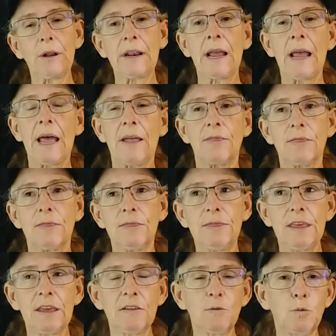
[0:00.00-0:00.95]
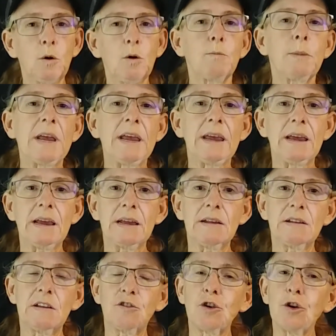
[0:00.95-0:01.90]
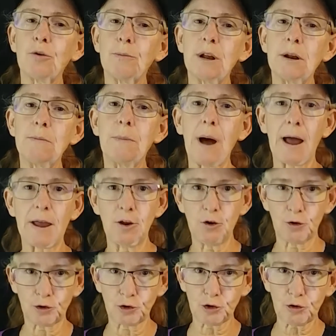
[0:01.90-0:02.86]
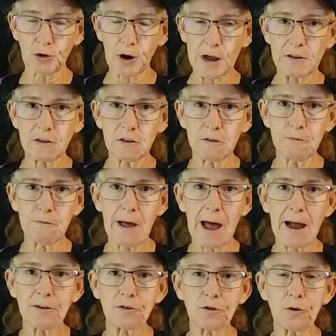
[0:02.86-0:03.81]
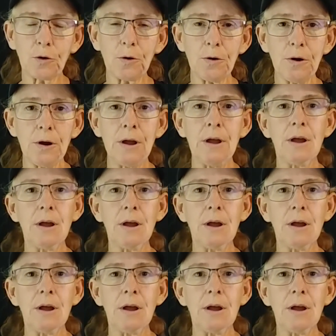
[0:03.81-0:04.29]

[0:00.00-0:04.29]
And this will be determined by your trust factor.